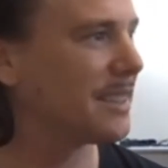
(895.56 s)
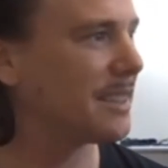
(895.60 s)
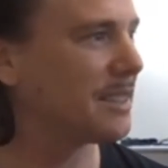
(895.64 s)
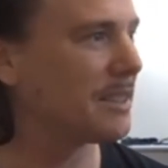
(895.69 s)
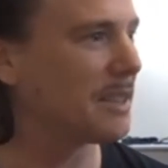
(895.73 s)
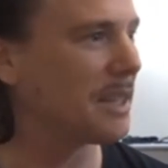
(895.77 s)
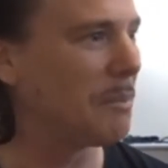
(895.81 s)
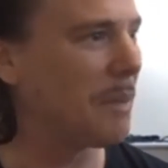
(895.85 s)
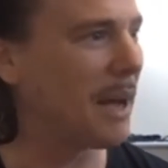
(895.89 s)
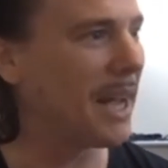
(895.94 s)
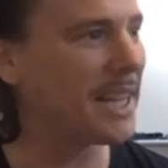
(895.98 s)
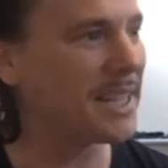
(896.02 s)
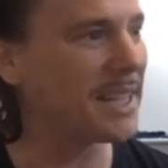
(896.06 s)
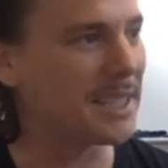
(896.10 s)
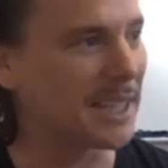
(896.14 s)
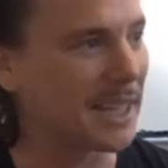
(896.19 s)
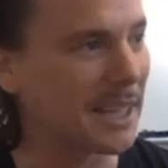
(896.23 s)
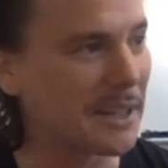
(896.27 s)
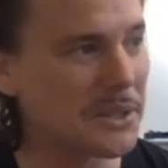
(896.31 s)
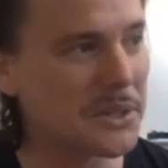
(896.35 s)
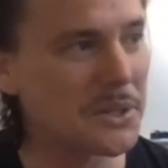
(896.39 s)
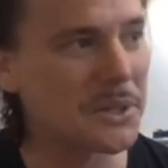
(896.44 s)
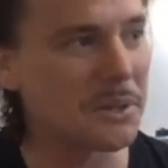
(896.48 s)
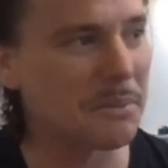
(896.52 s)

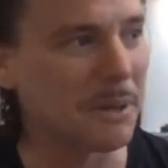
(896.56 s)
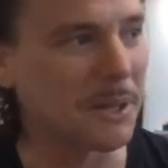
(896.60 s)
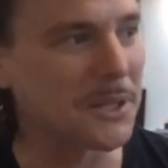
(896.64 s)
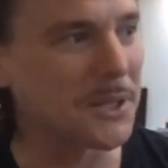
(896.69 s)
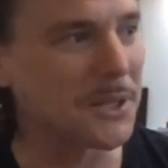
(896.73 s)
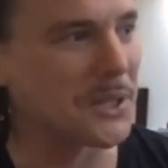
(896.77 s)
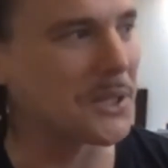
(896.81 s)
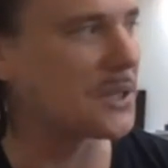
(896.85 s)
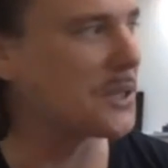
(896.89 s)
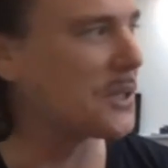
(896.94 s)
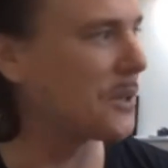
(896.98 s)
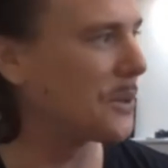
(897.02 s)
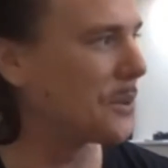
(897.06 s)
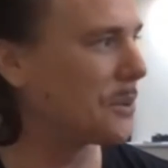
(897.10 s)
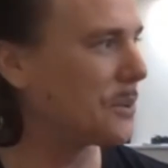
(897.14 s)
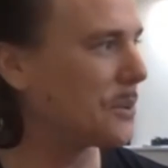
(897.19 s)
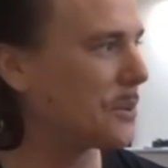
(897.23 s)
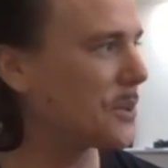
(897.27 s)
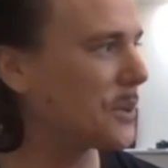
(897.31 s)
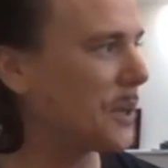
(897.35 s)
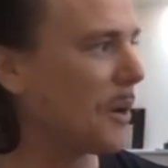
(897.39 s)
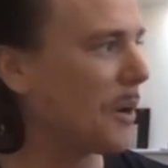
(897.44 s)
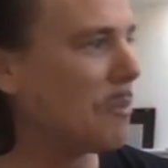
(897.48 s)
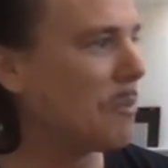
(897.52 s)
amazing instrument just do
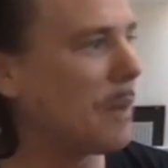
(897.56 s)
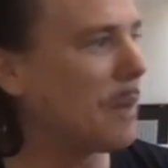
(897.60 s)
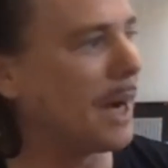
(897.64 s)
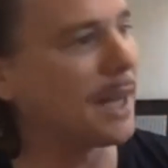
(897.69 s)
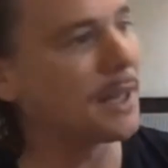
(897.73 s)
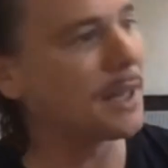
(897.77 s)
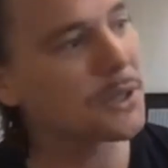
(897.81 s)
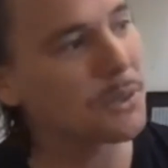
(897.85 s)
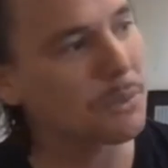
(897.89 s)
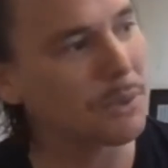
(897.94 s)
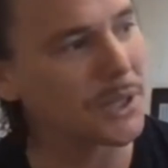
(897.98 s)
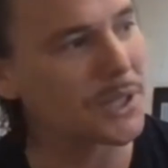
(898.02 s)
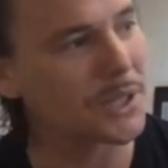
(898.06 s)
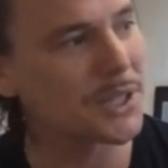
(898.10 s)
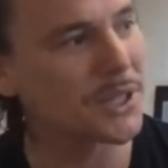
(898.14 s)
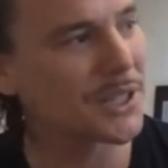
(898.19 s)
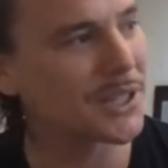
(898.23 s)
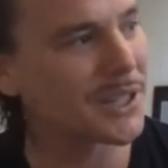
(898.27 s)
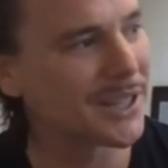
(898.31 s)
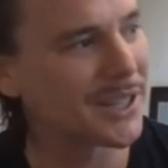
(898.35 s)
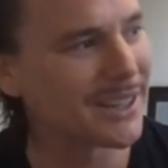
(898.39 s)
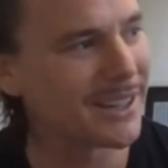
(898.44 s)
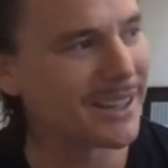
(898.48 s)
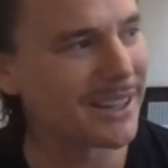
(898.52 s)
so much,
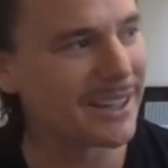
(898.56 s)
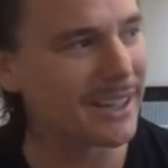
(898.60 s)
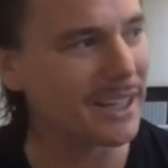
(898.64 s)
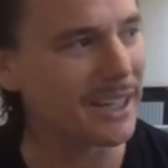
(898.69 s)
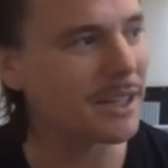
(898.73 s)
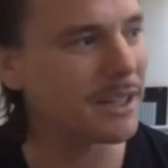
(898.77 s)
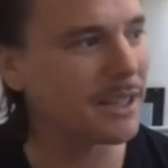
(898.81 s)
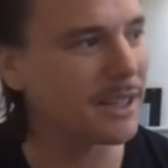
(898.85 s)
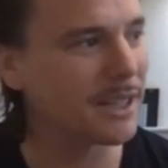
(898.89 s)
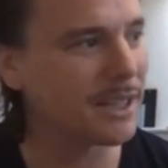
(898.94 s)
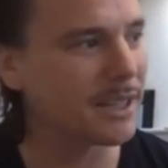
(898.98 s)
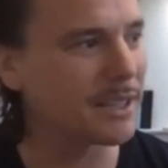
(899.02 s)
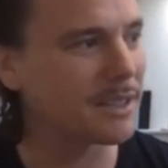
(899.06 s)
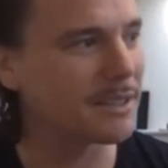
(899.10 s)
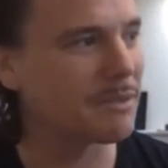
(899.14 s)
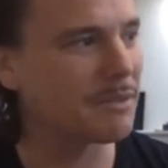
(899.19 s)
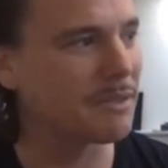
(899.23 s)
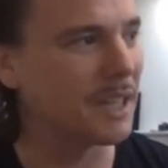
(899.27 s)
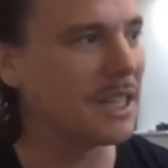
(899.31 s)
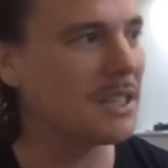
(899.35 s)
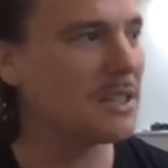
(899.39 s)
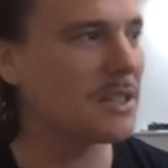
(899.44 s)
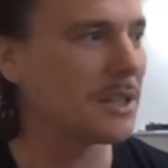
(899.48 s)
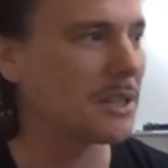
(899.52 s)
which it
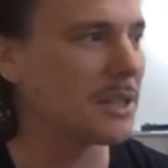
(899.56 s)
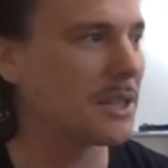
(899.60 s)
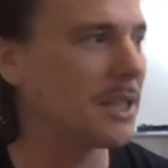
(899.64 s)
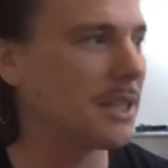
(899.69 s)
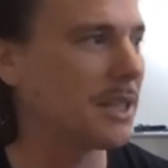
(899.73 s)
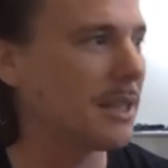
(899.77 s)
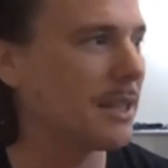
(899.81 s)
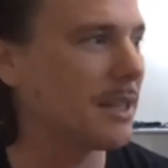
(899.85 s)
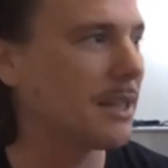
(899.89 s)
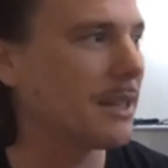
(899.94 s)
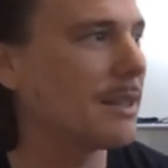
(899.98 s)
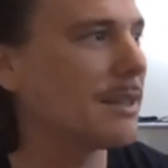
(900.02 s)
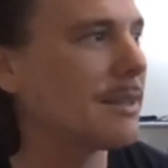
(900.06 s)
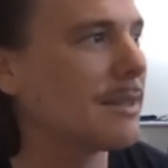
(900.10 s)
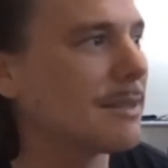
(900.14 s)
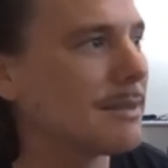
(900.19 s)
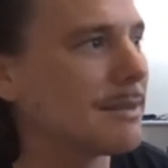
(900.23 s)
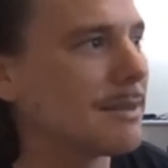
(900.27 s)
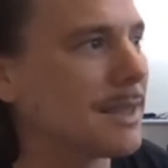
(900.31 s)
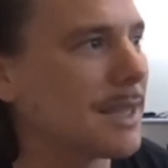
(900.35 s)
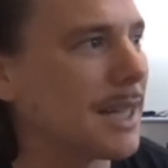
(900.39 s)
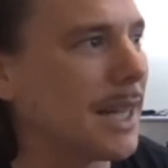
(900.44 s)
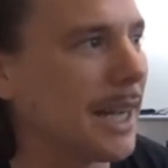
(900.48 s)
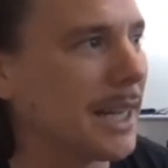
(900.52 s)
features in,
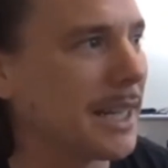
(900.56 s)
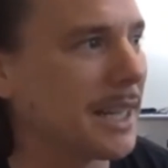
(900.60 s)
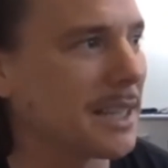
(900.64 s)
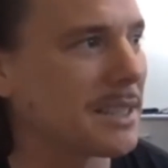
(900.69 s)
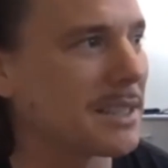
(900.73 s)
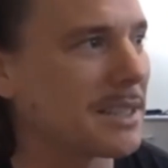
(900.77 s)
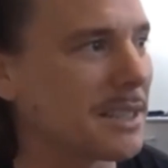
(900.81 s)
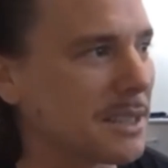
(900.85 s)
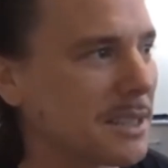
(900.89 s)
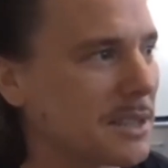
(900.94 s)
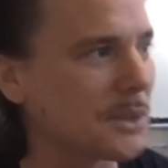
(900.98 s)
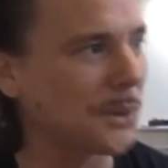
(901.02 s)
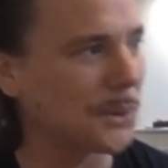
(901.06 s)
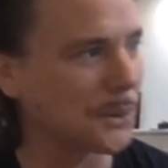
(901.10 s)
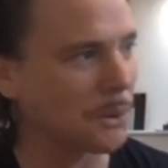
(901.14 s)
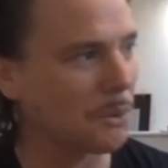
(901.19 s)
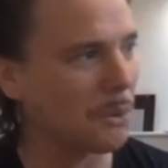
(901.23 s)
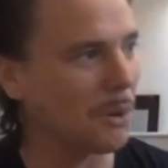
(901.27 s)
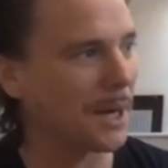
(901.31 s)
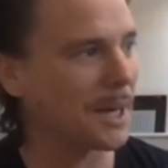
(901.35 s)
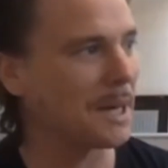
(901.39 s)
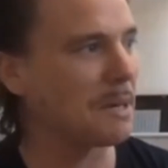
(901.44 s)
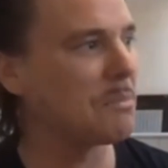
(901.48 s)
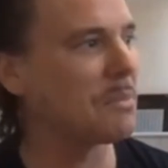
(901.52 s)
I guess, the song
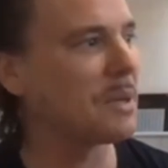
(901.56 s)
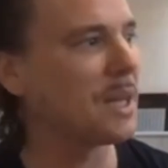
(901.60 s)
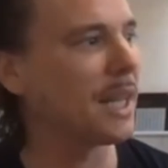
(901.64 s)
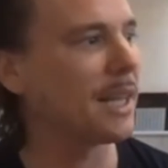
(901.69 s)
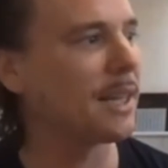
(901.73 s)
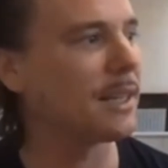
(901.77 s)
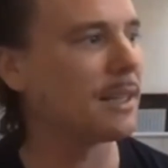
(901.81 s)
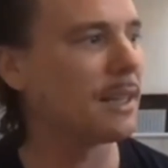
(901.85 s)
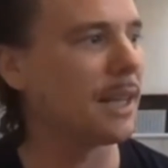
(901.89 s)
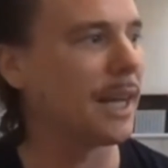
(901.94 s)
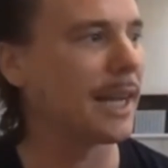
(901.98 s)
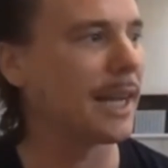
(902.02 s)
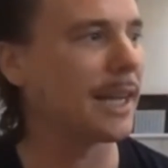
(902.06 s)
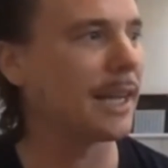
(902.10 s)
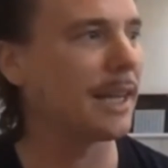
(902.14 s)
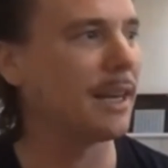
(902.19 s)
quite a bit, like